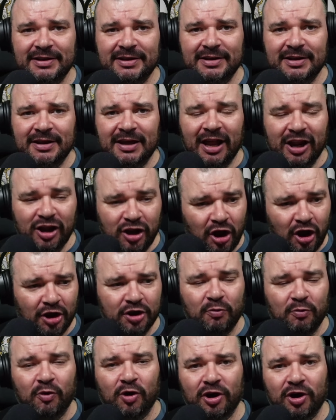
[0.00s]
A lot
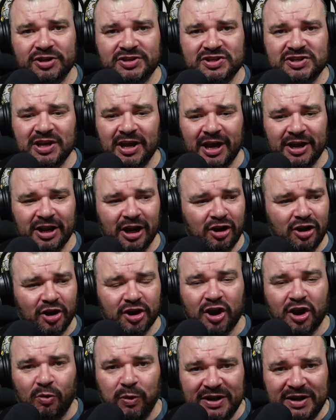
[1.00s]
of words and a lot of
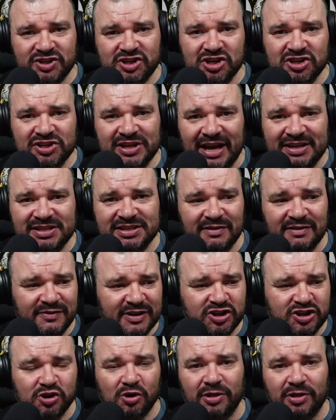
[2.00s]
questions asked of
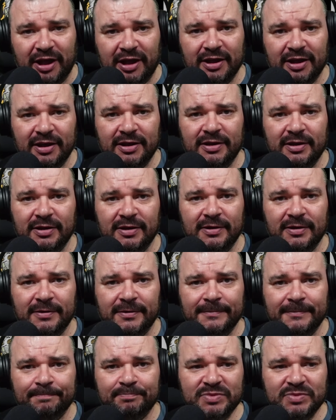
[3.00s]
each other.
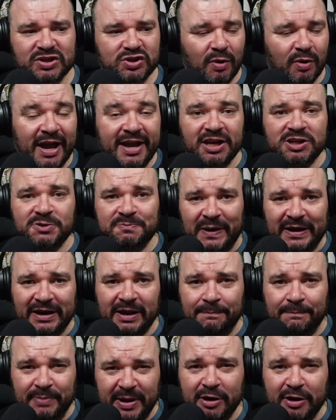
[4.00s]
So I expect a
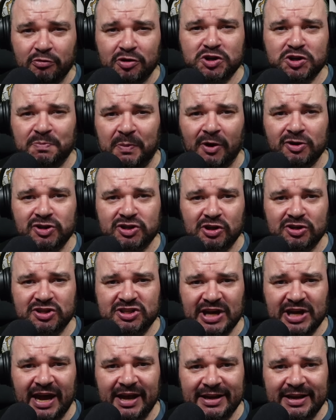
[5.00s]
big response on
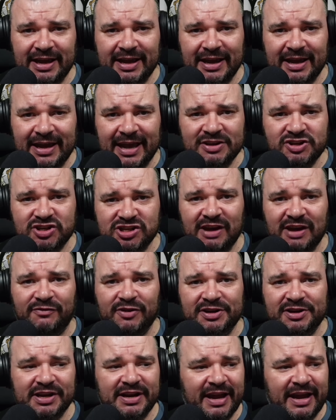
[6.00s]
Saturday against Sheffield
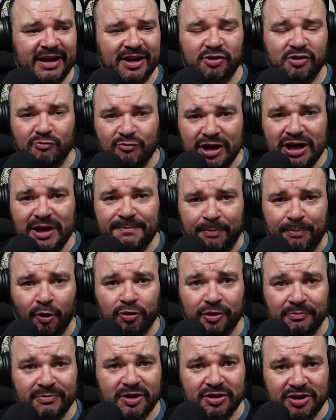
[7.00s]
United and really put
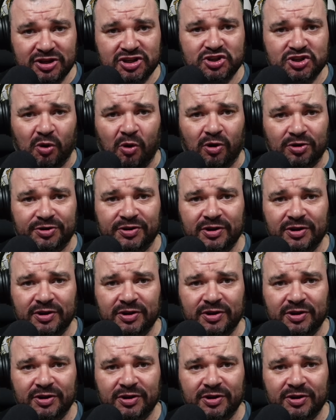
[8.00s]
them to the sword.